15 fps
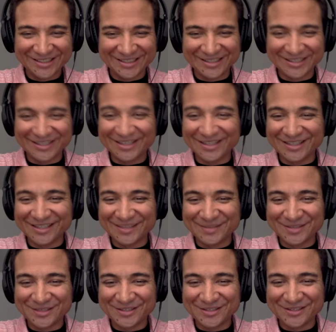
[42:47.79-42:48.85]
I like this
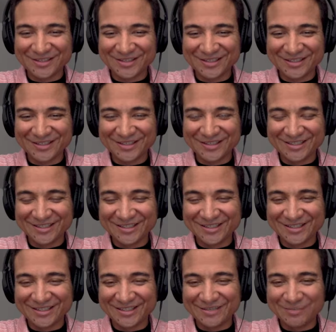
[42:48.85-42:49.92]
picture.
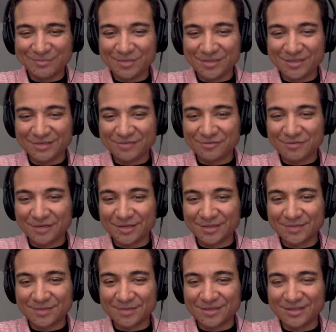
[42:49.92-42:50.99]
It's Beast from
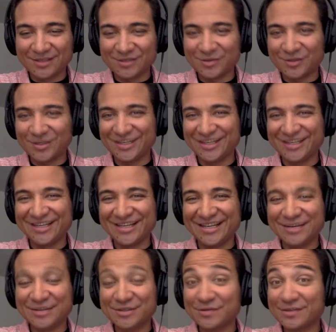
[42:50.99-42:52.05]
X-Men. He's reading.
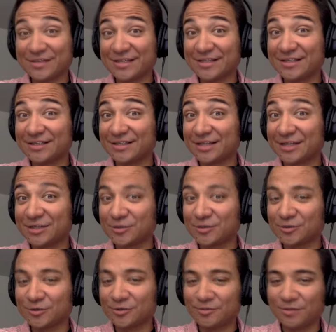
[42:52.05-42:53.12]
He was always the
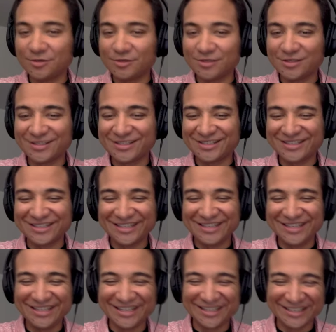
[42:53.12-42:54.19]
intellectual mutant.
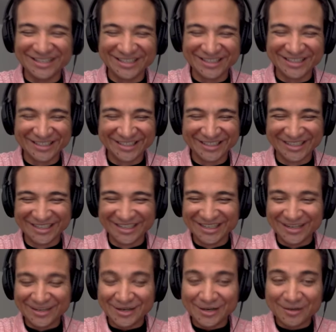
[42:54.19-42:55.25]

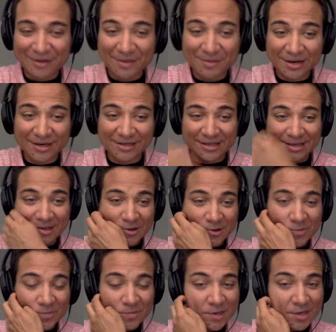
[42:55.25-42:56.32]
Okay, grade
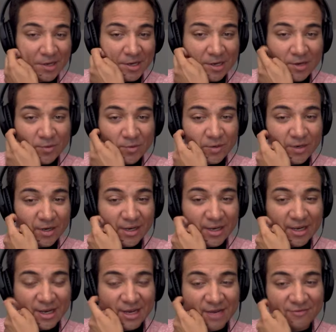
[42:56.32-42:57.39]
breakdown. We're gonna
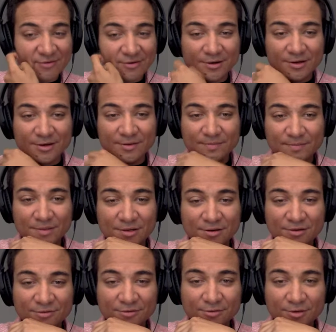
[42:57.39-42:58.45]
have our peer
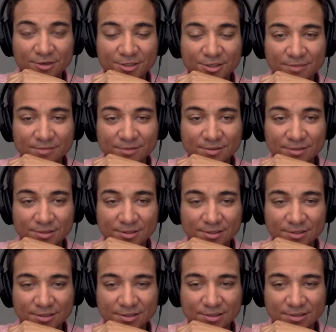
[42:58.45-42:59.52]
review workshops.
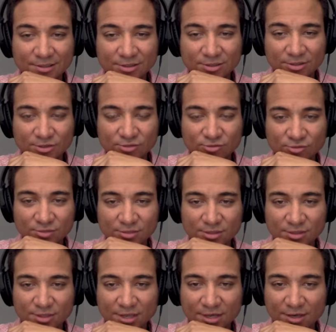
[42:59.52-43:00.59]
This is
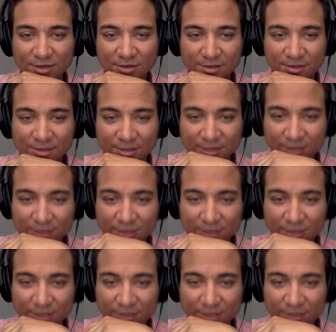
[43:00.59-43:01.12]
inaccurate.